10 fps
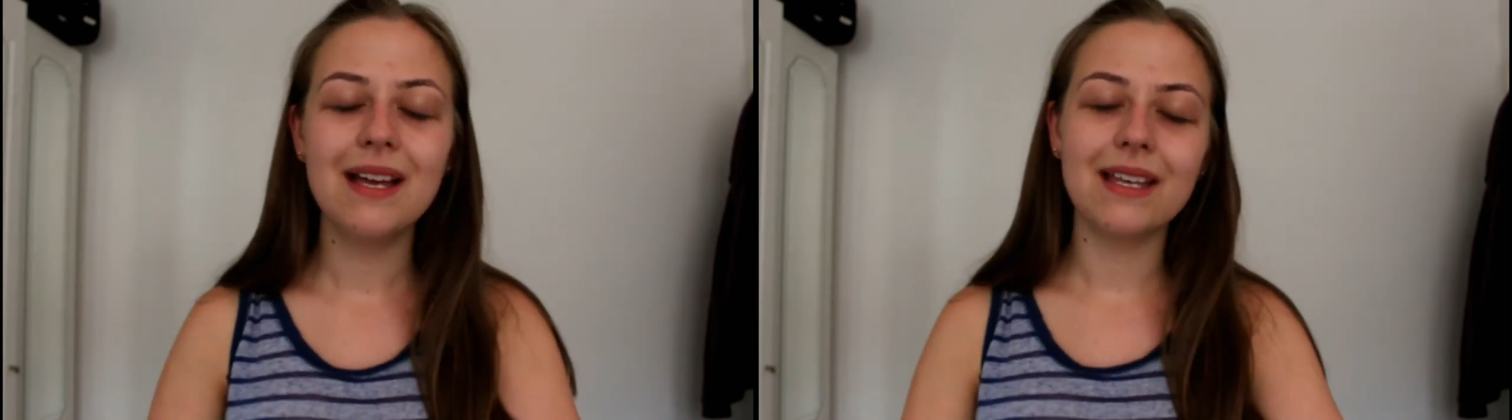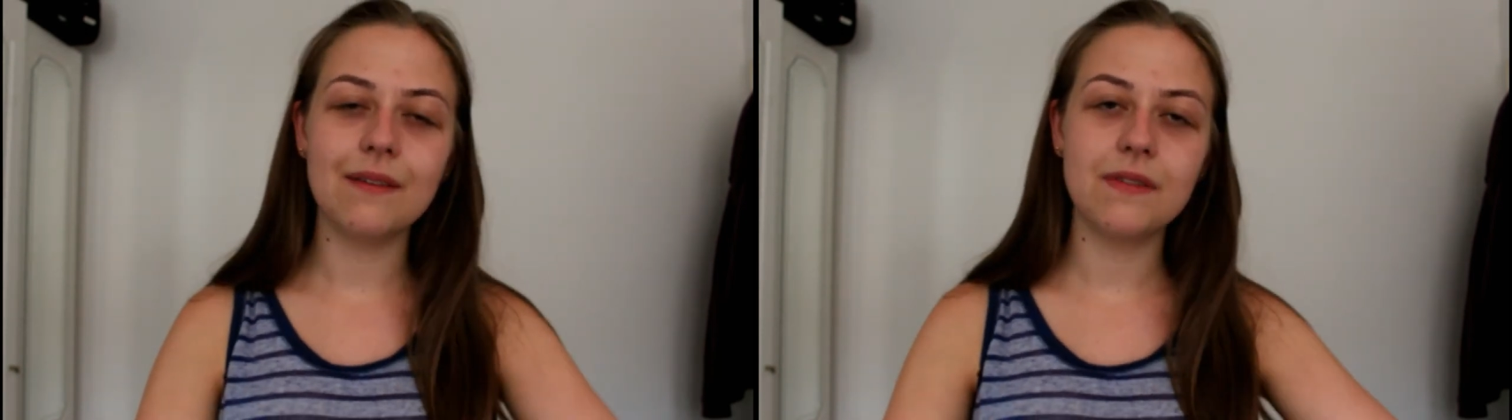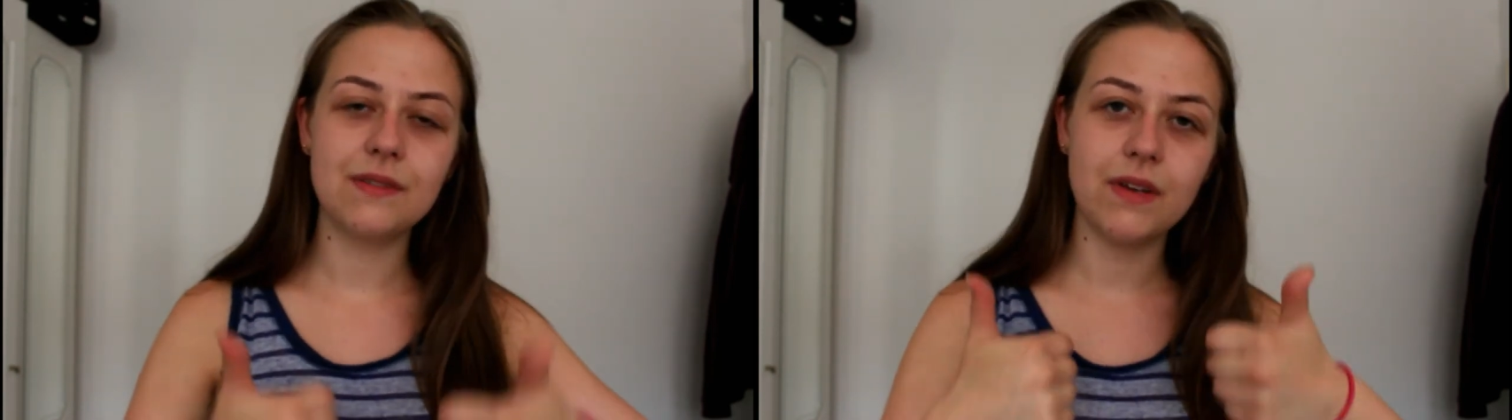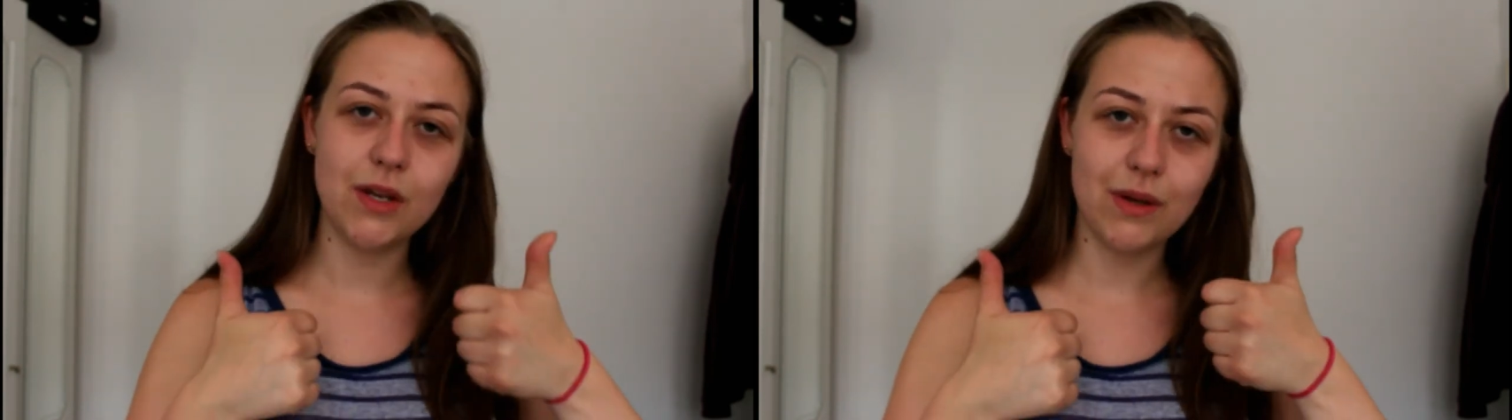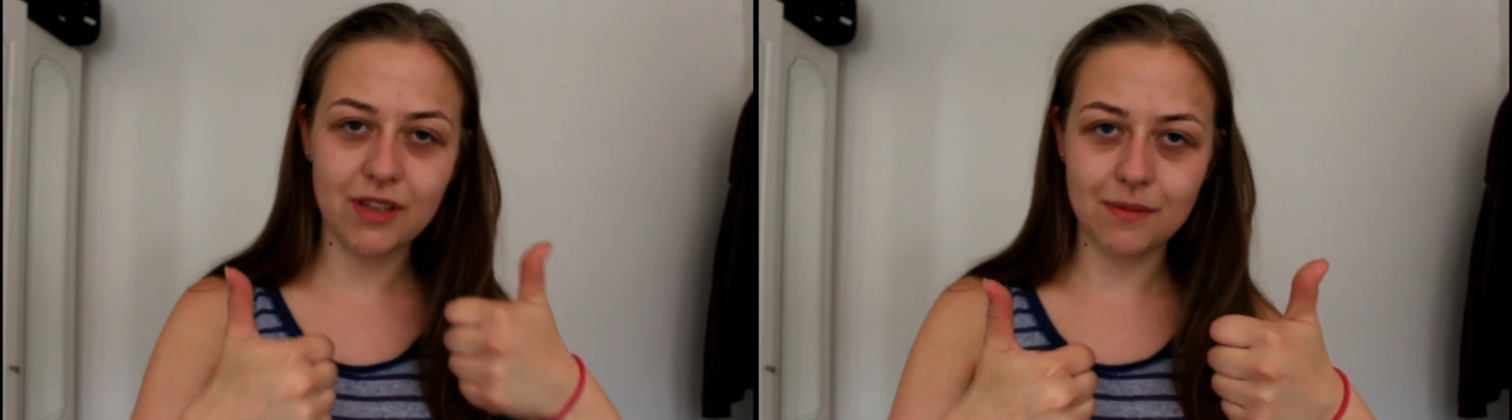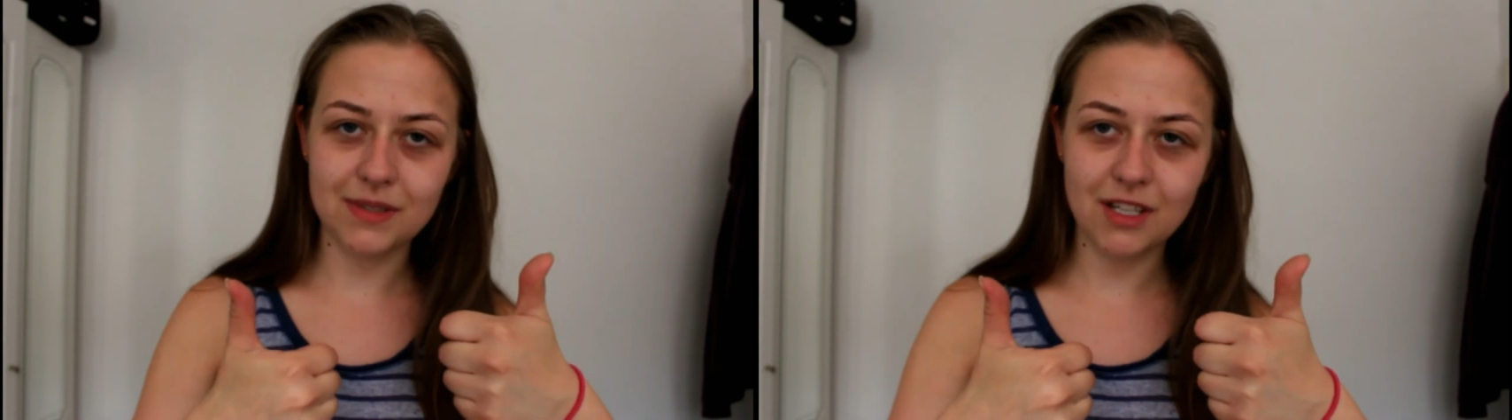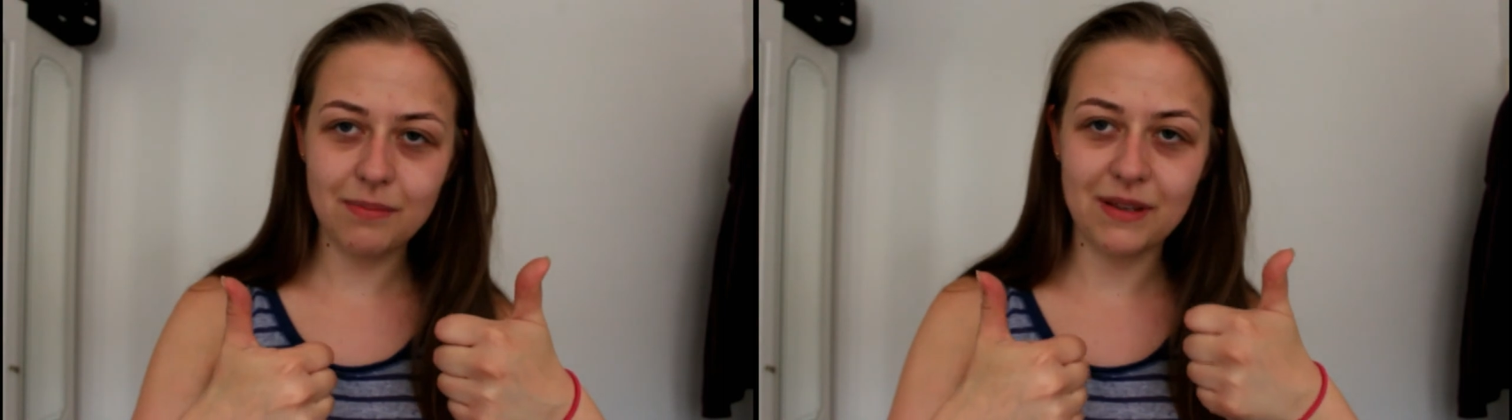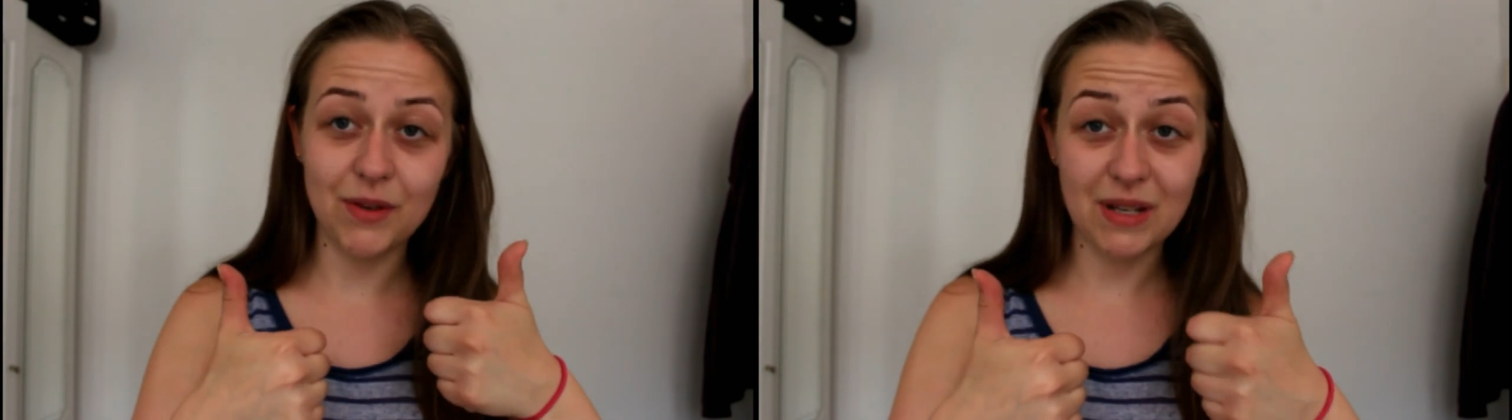give this video a thumbs up
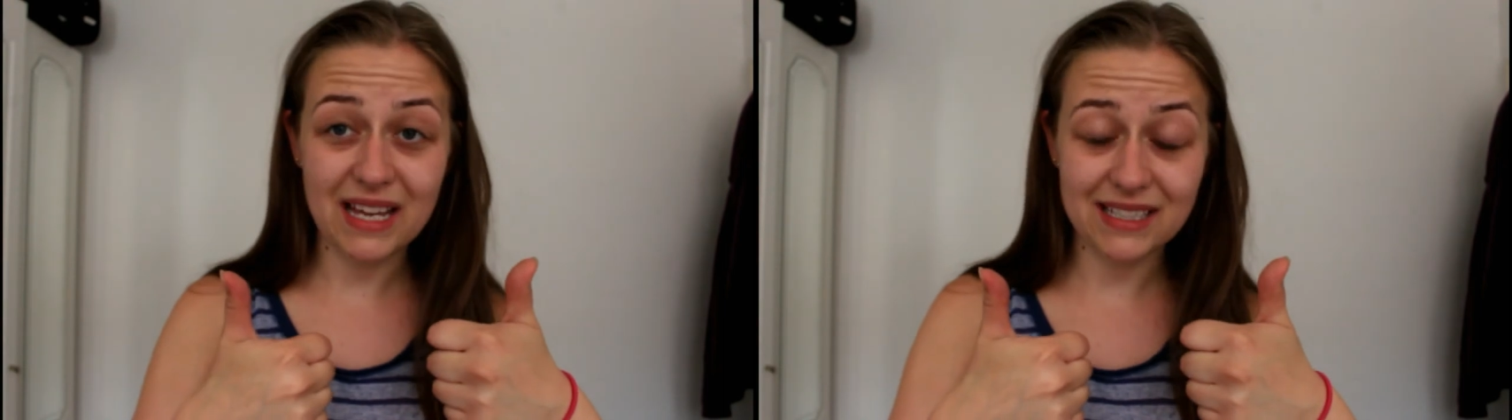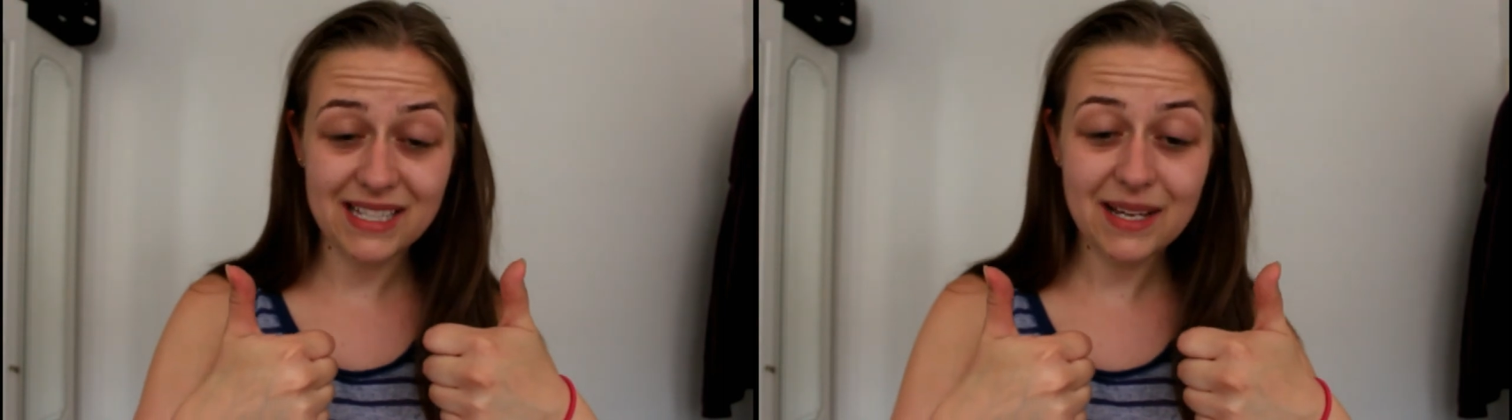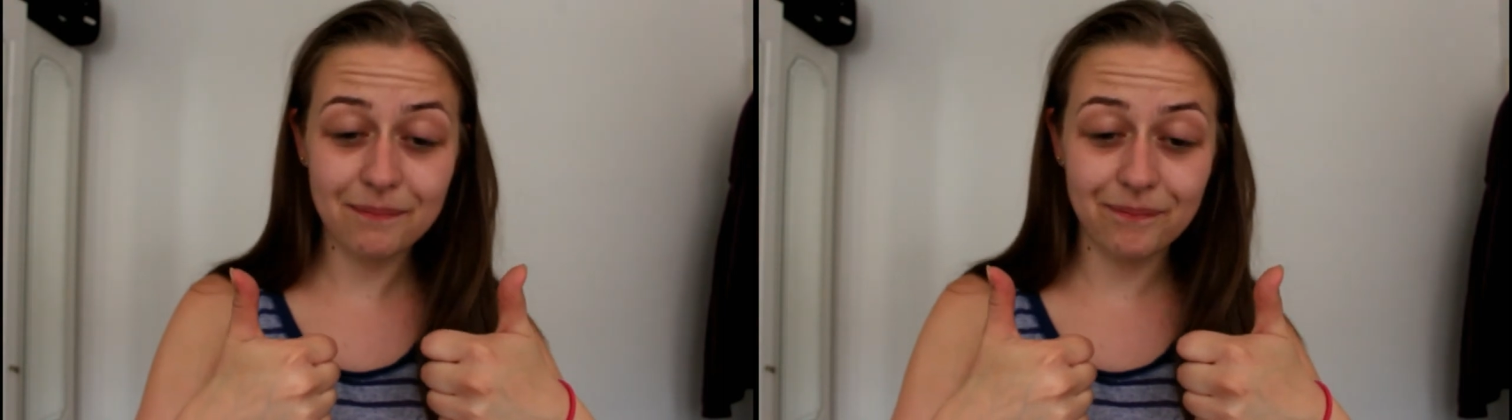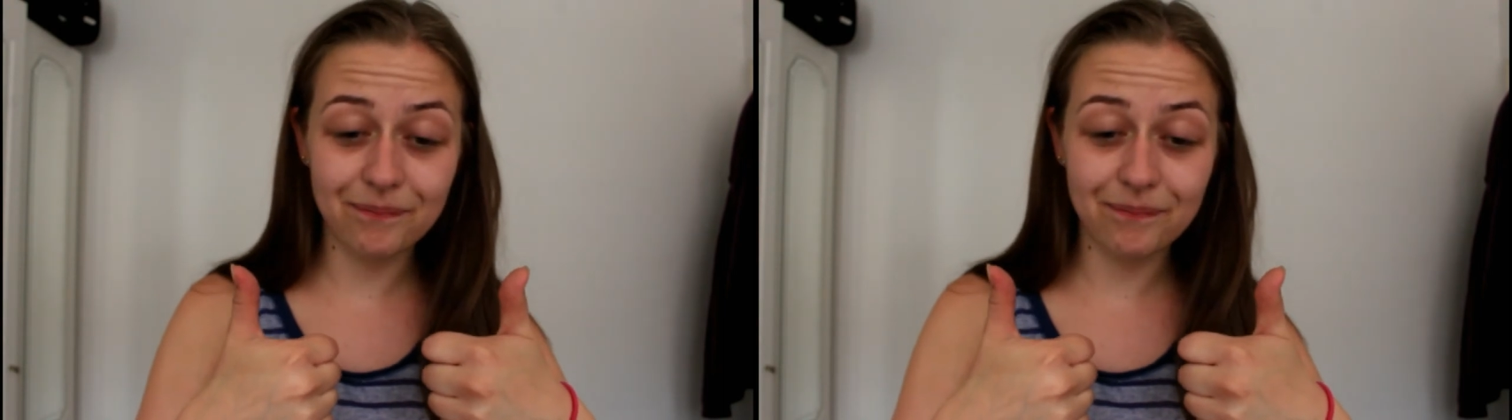if you liked it.